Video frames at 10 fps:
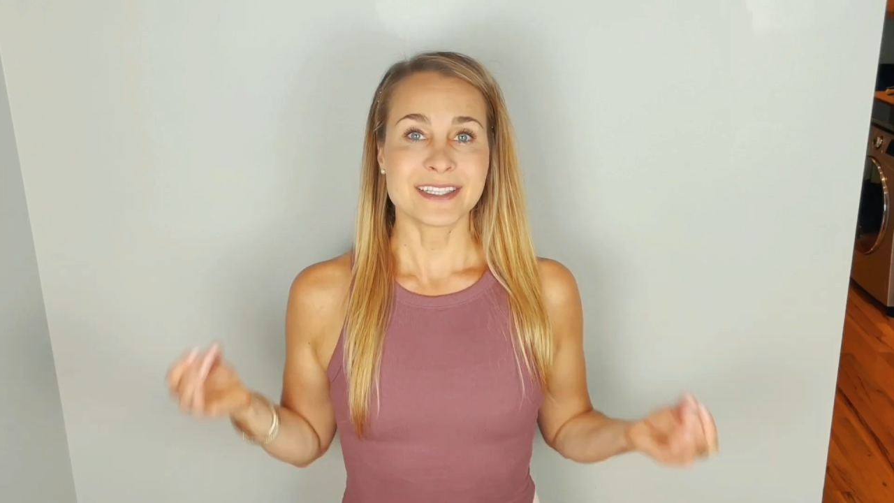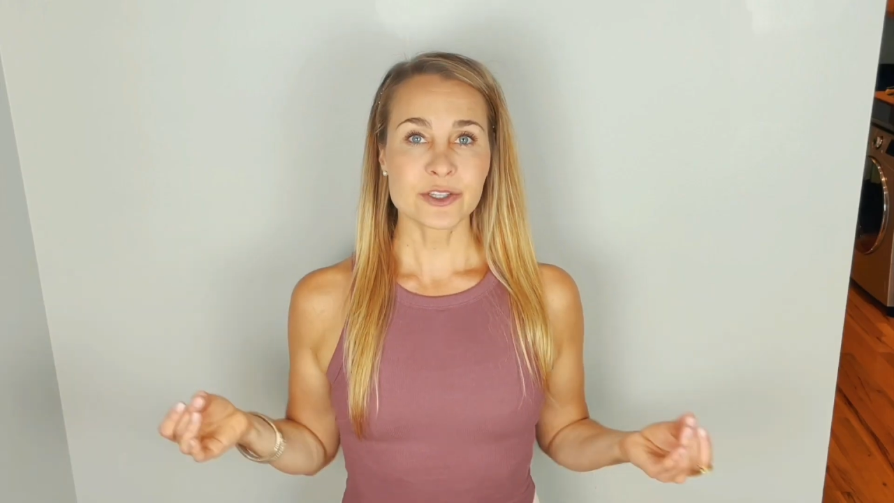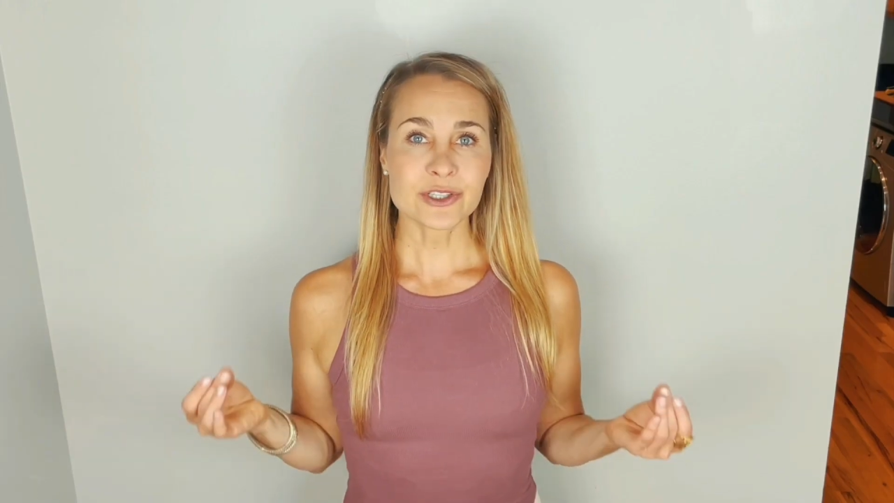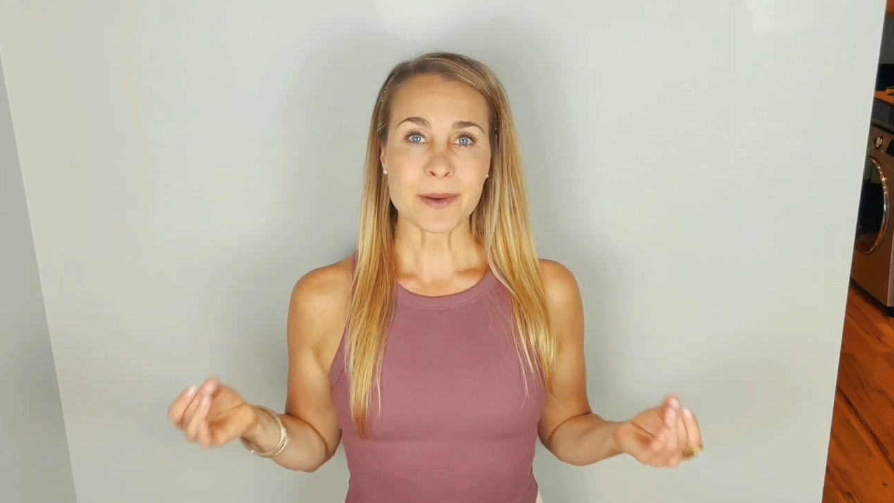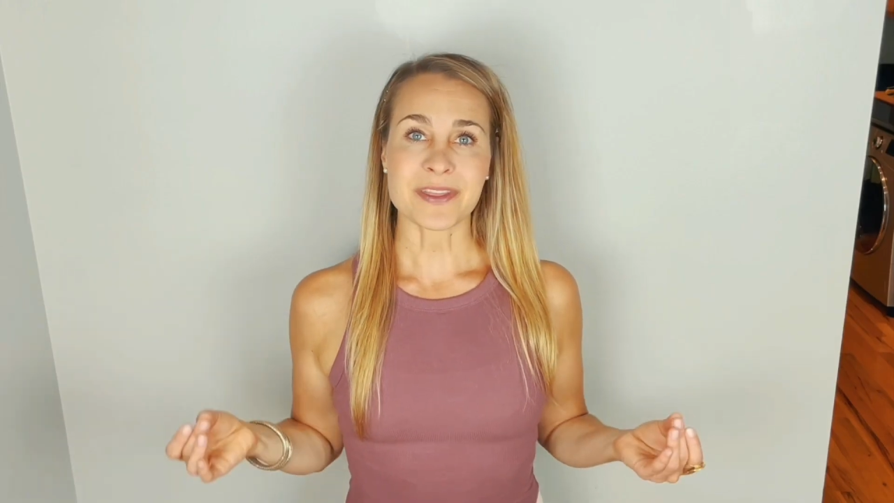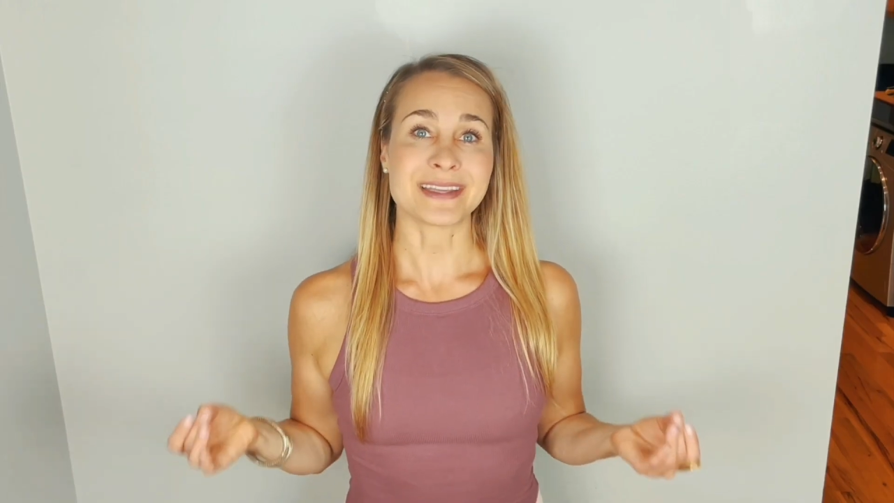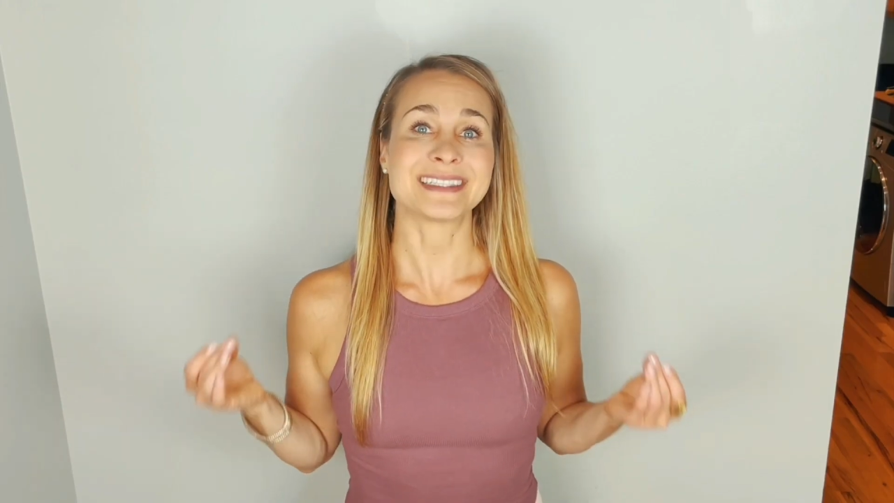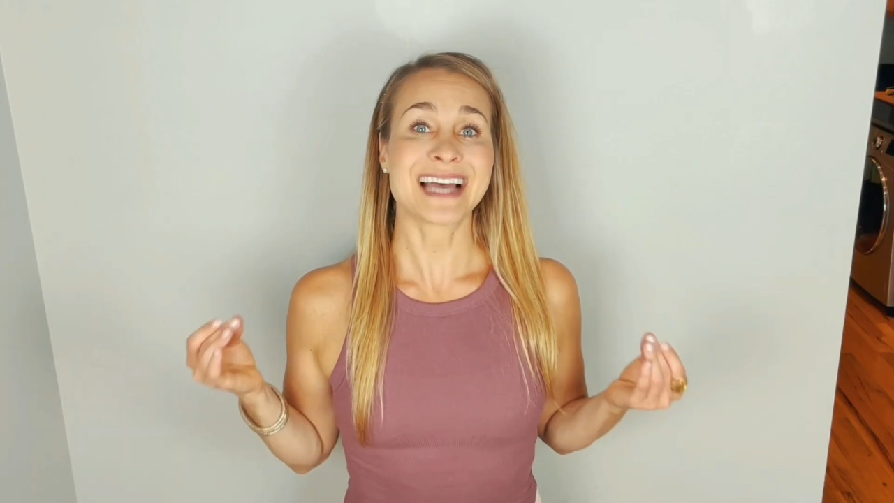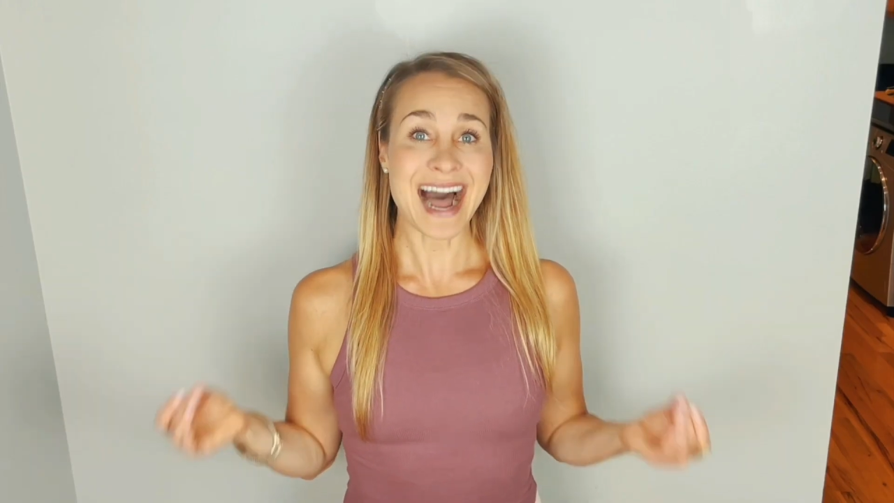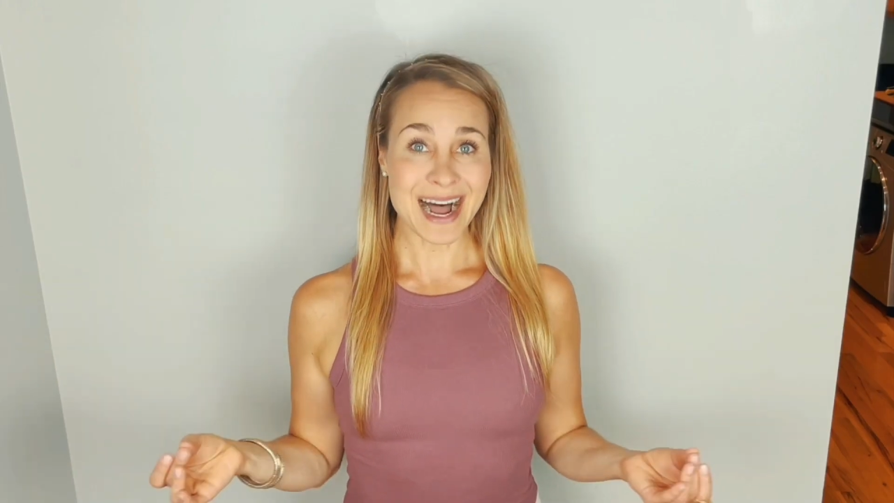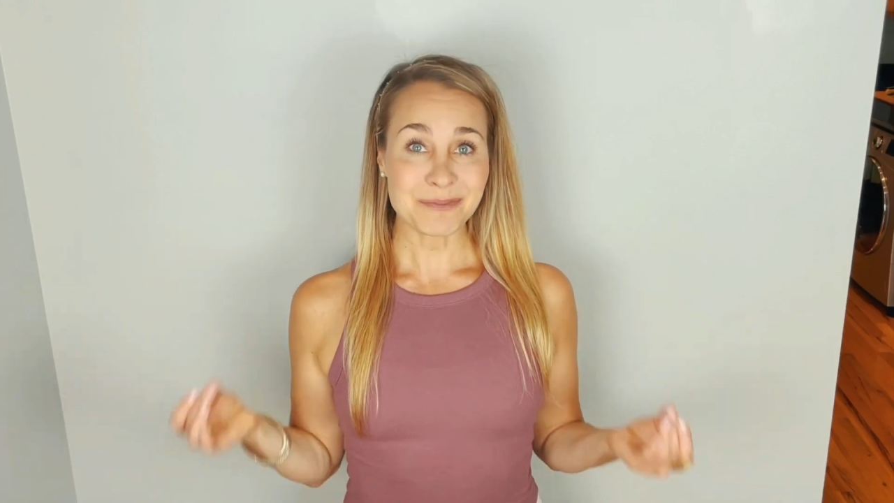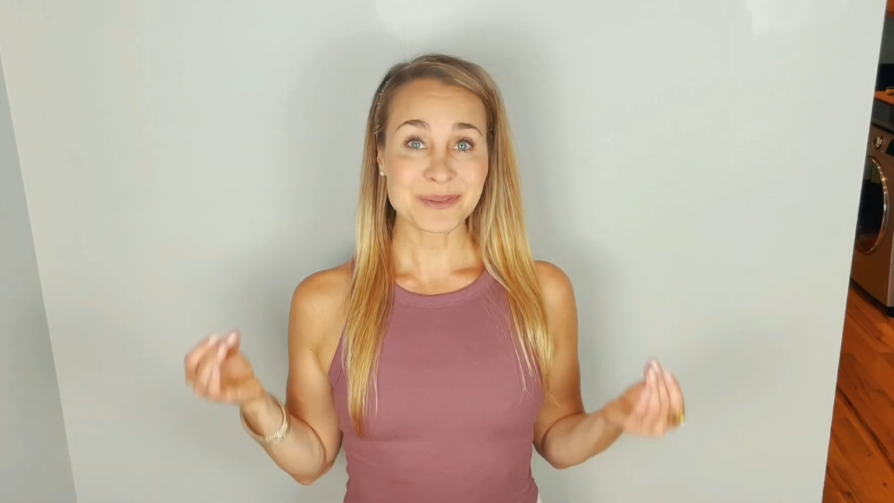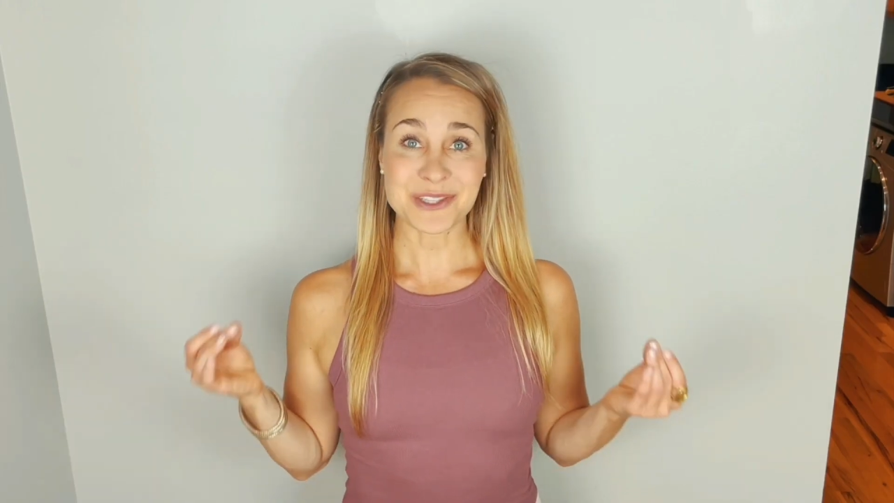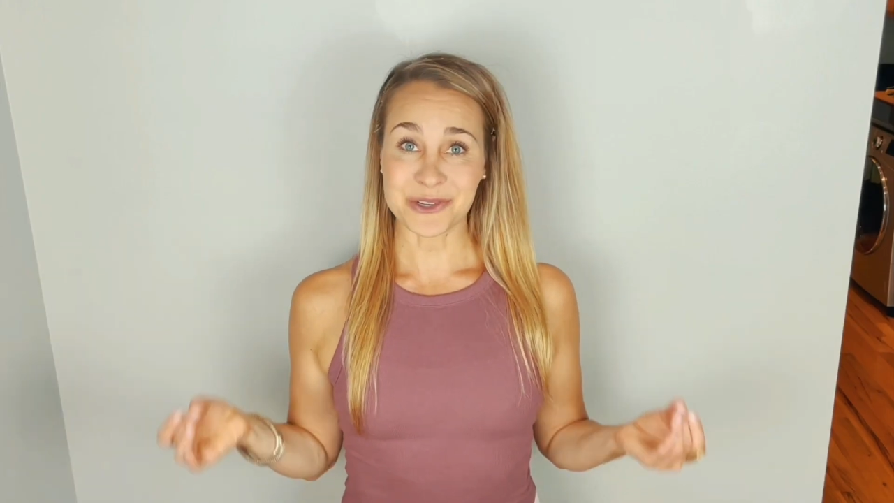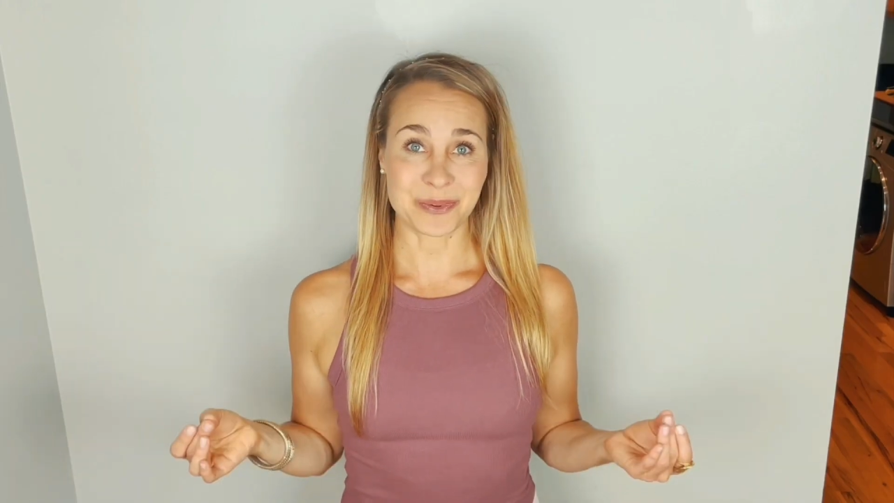are some of the top
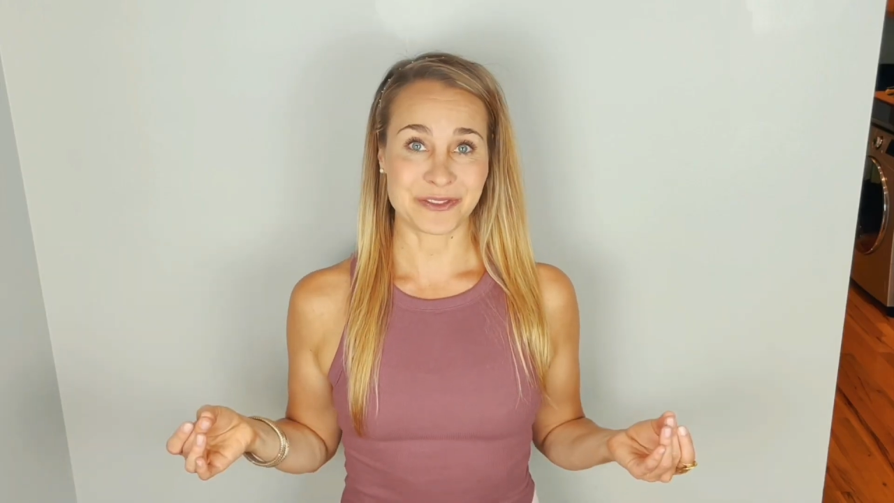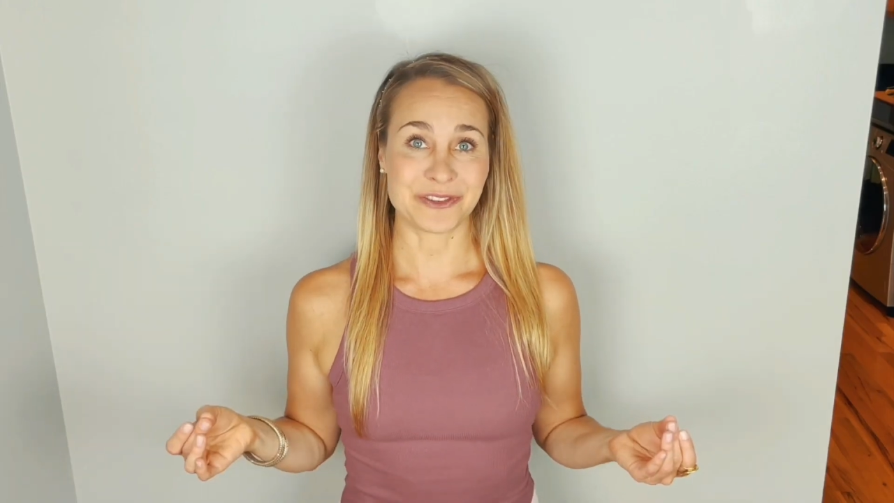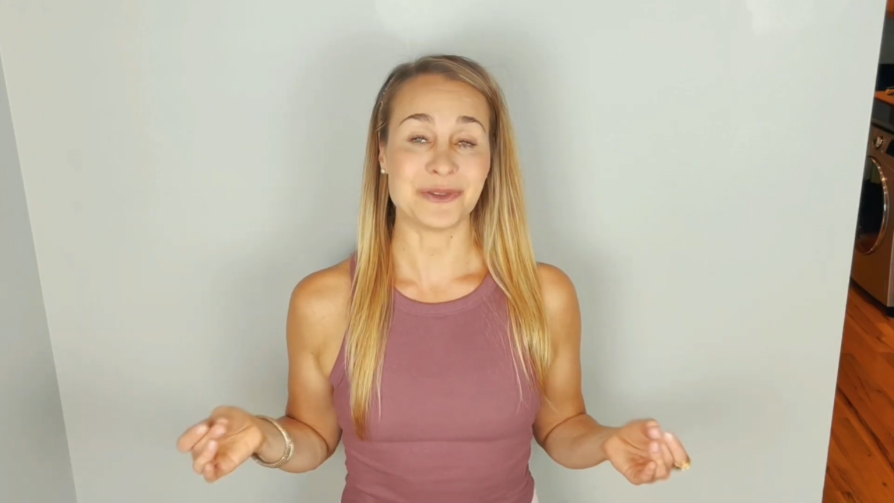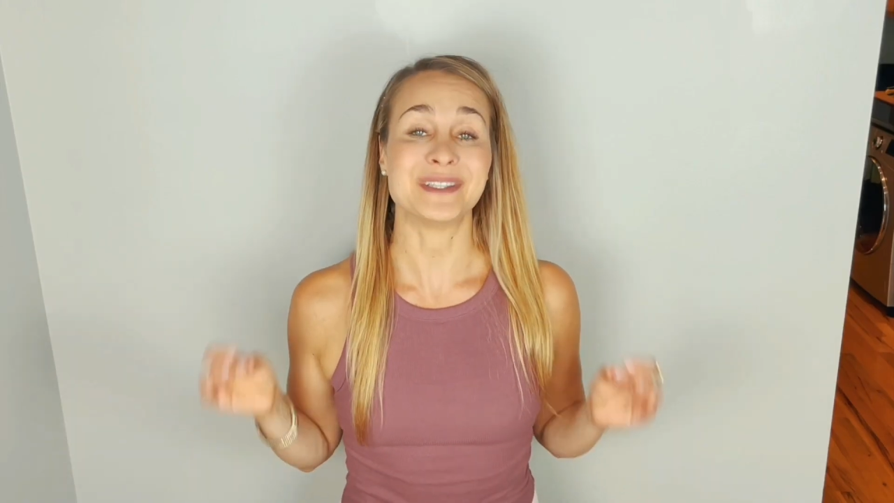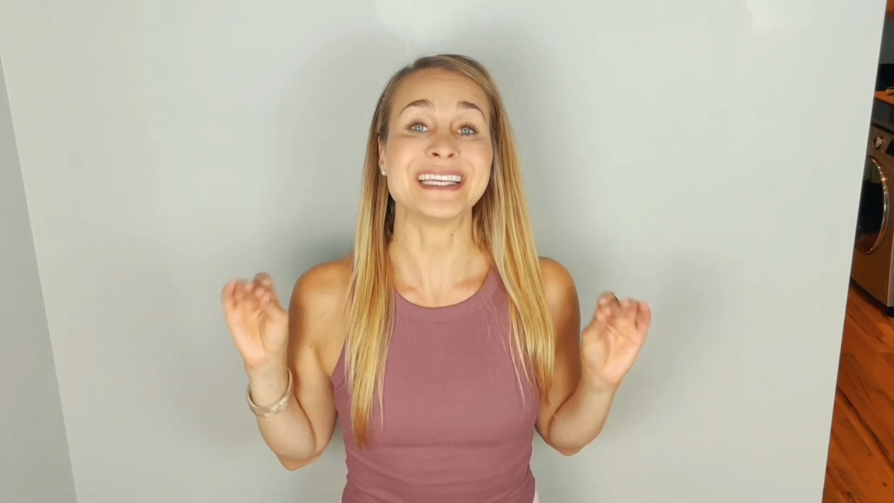superfoods